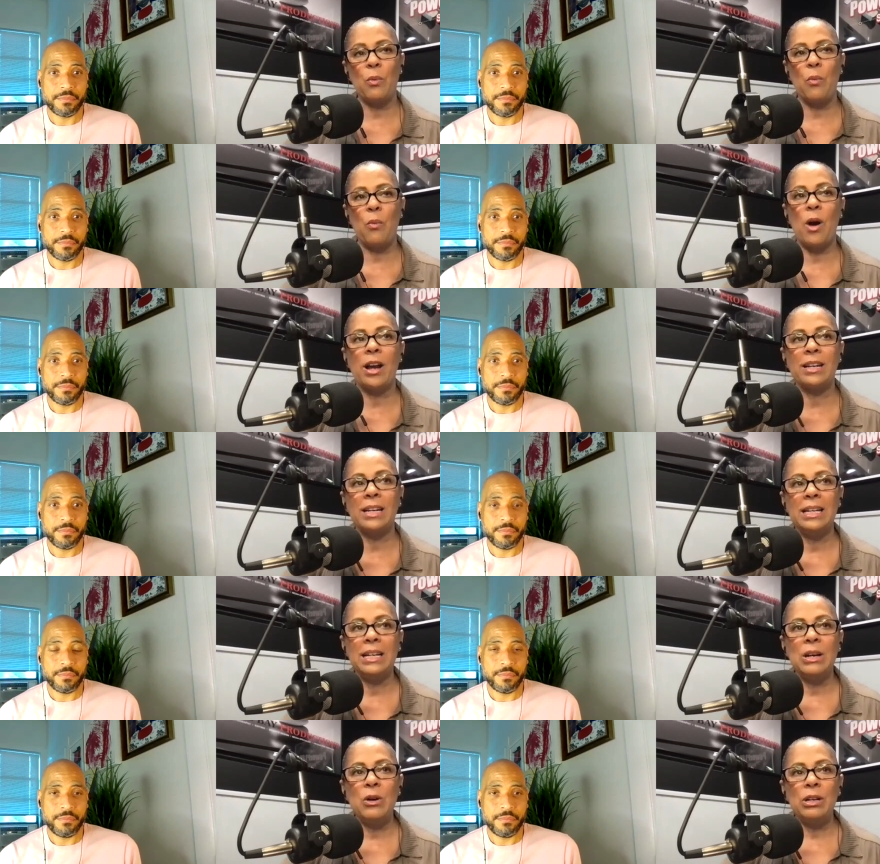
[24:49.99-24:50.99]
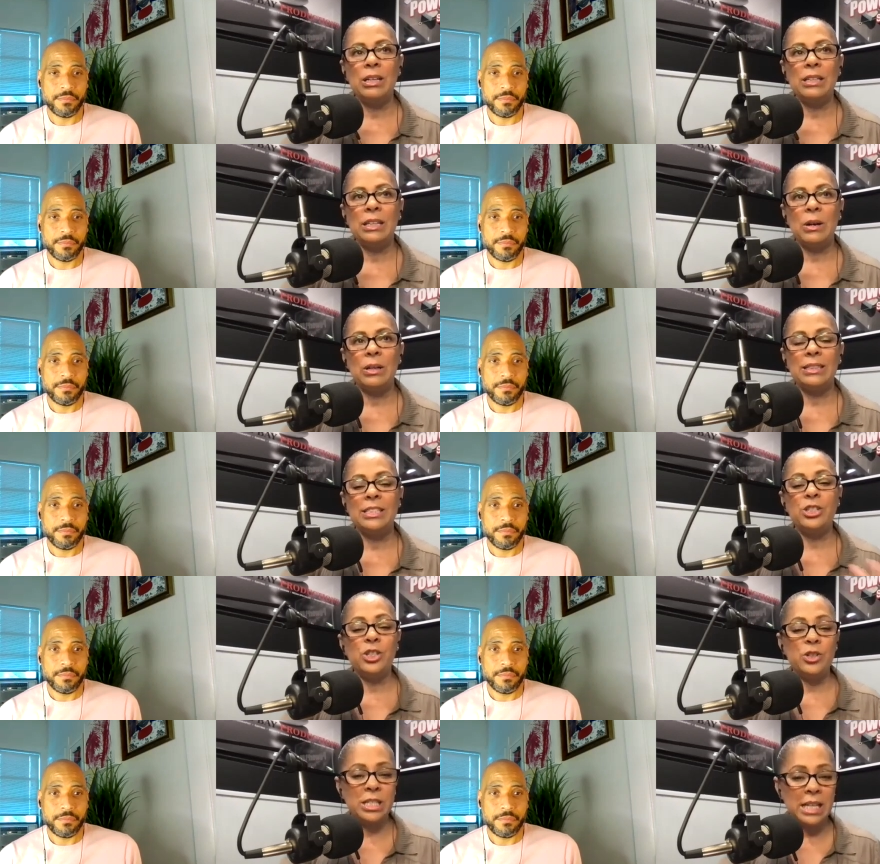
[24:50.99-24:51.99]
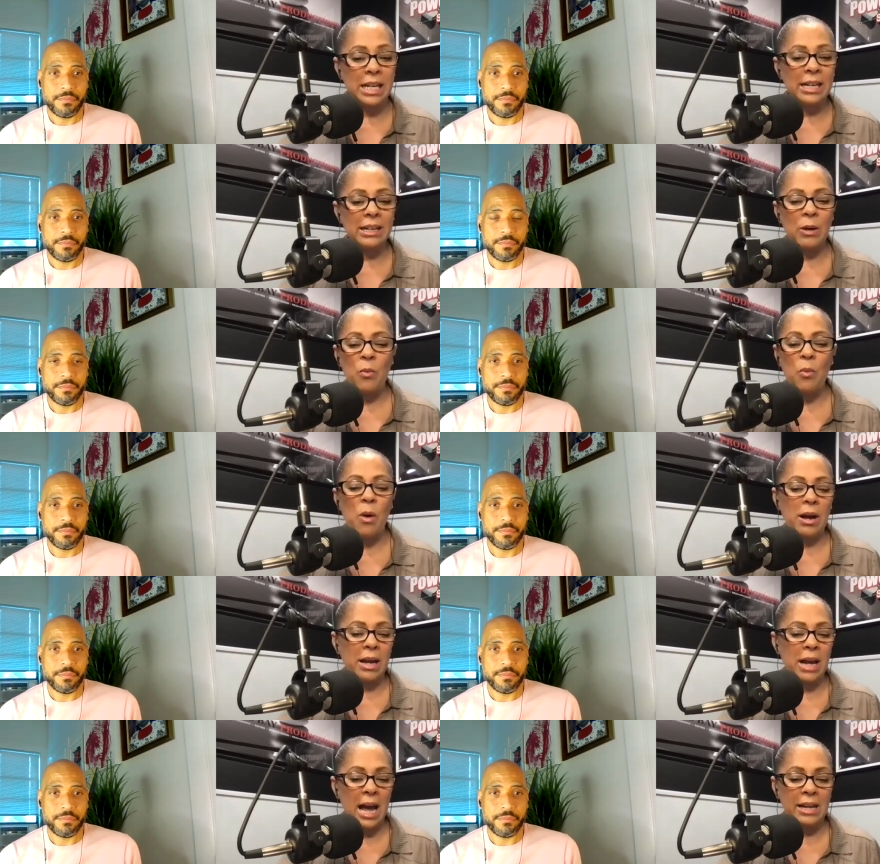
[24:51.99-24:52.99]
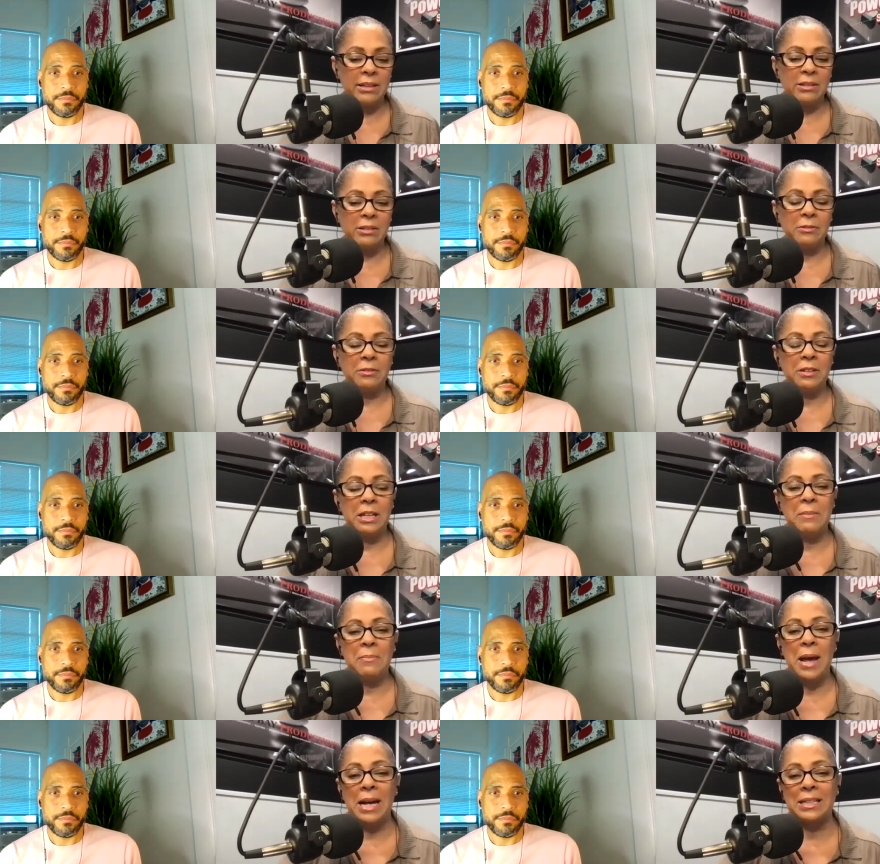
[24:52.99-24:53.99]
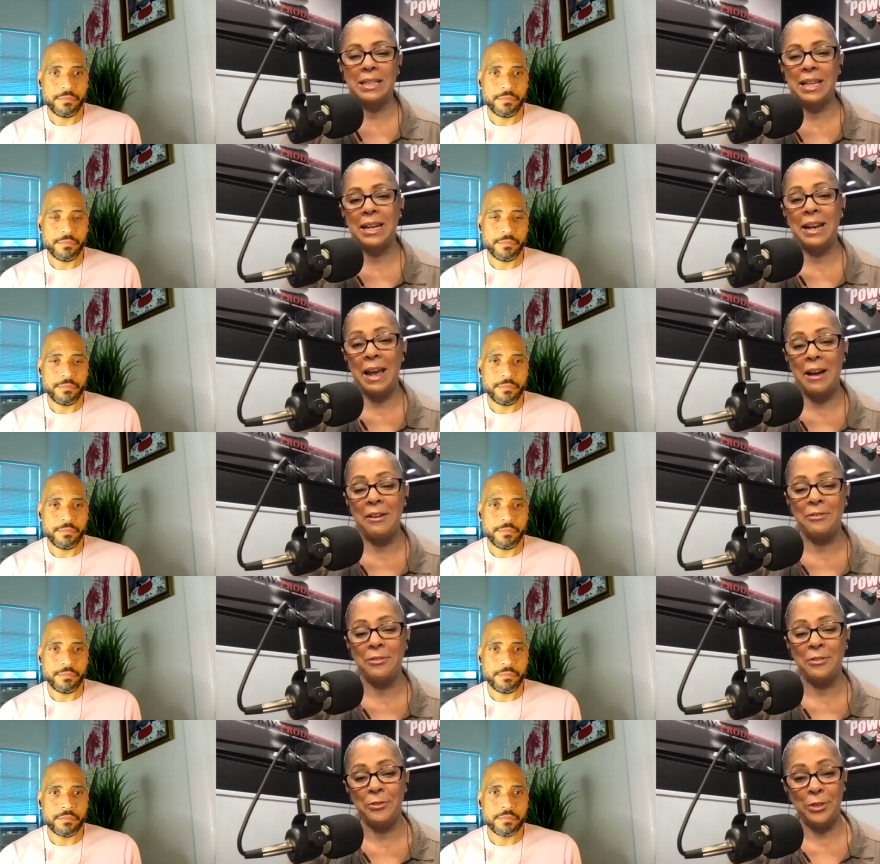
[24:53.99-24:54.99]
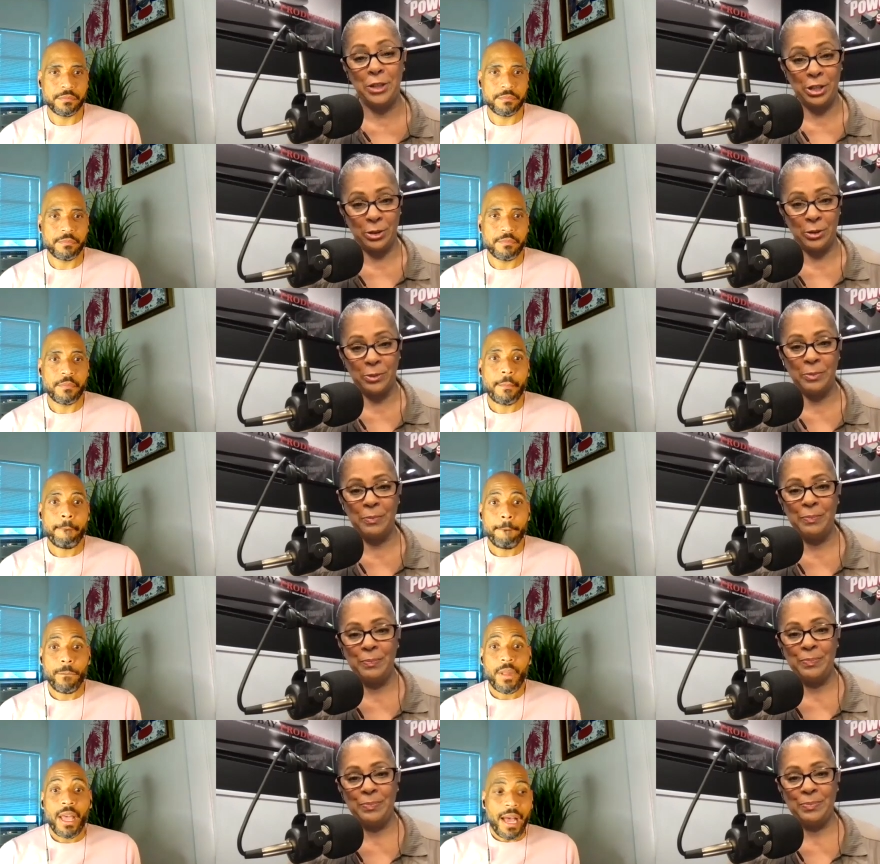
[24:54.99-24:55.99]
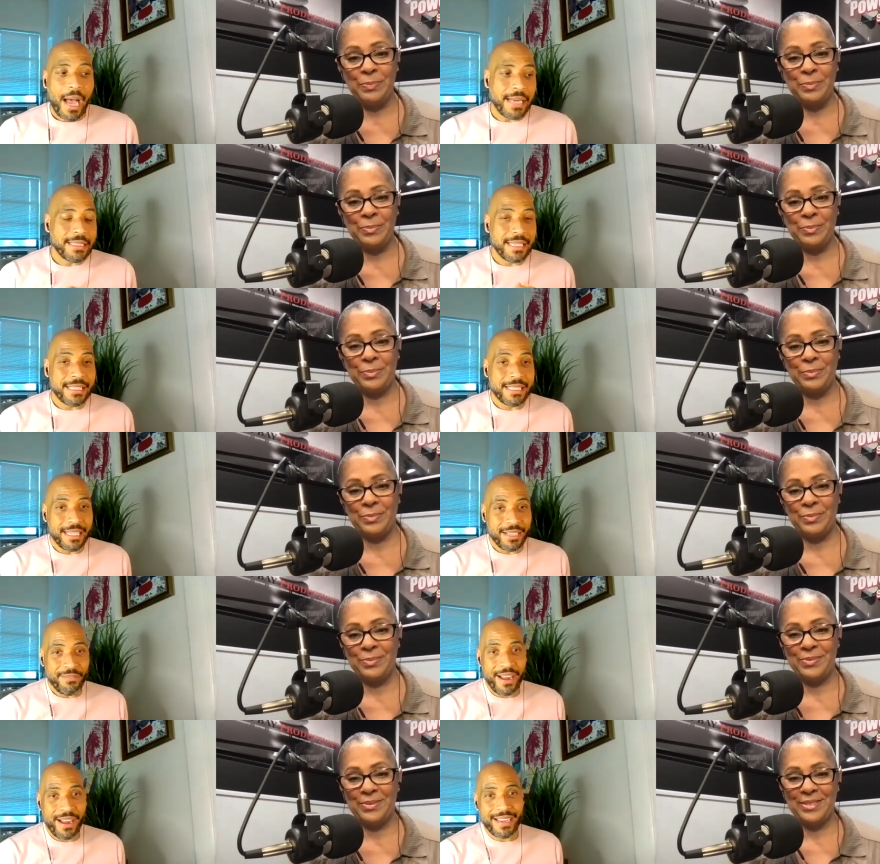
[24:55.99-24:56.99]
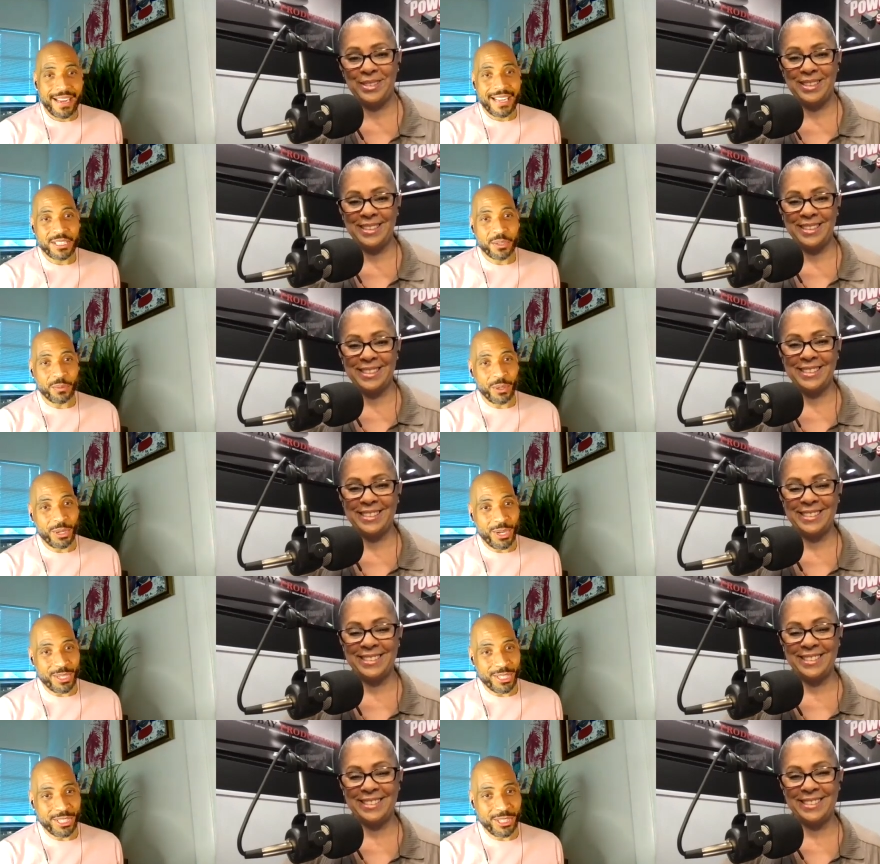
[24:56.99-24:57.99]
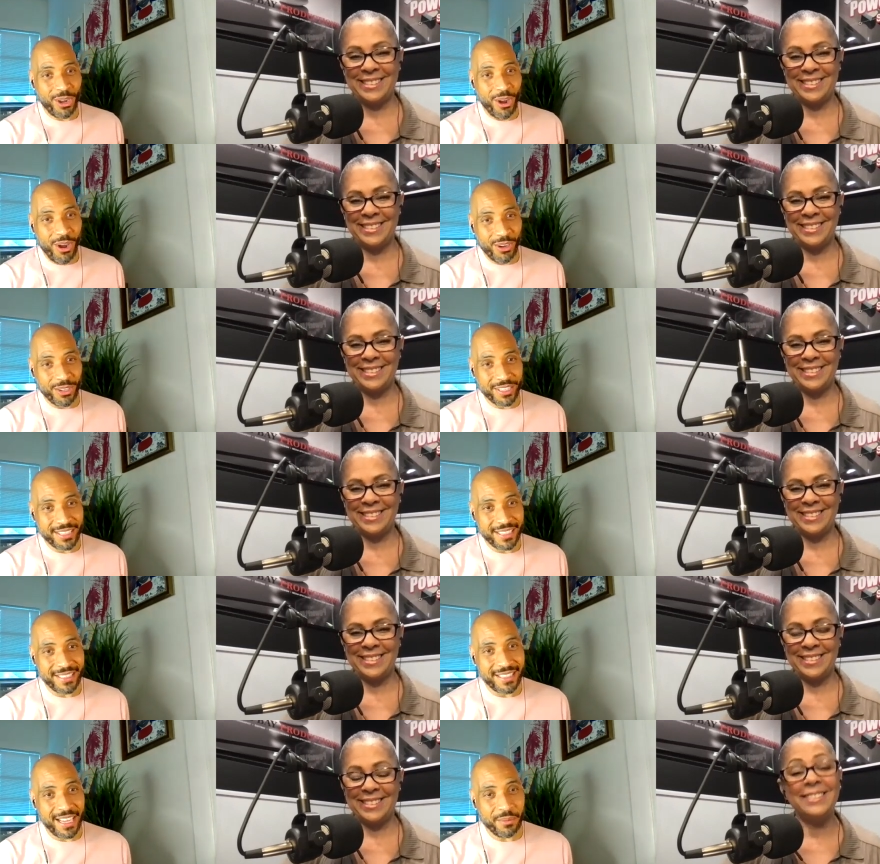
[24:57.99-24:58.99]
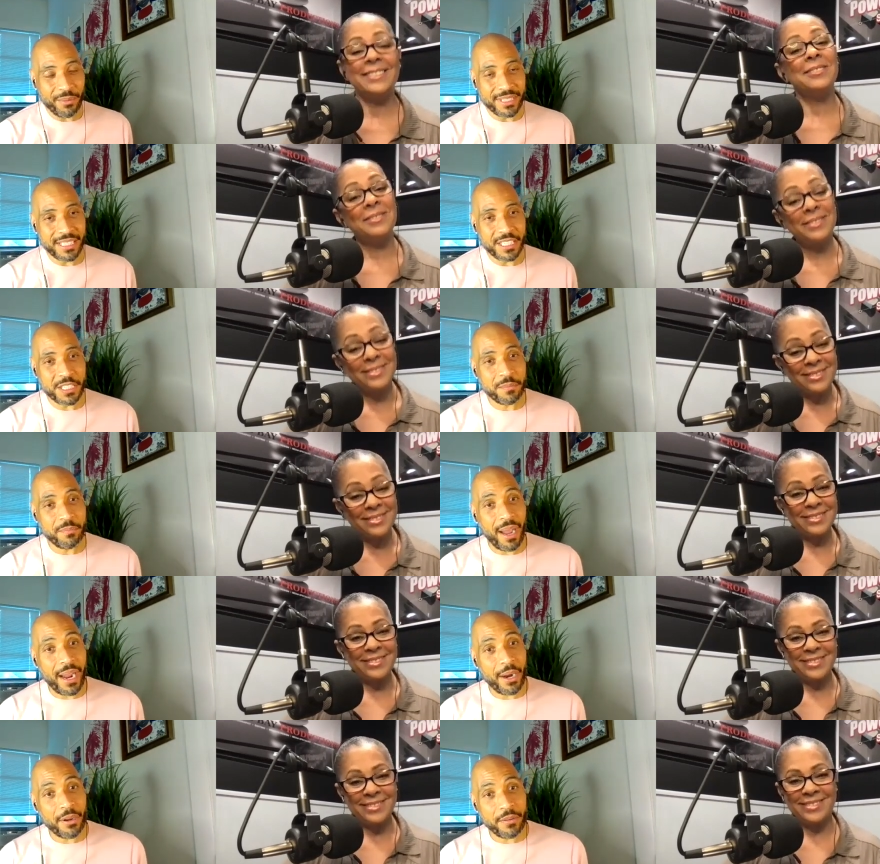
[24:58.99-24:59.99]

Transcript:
Speaker 1: what did you see it and what kind of impact did that have for you
Speaker 2: I did see it. In fact, I got to work on a song that was inspired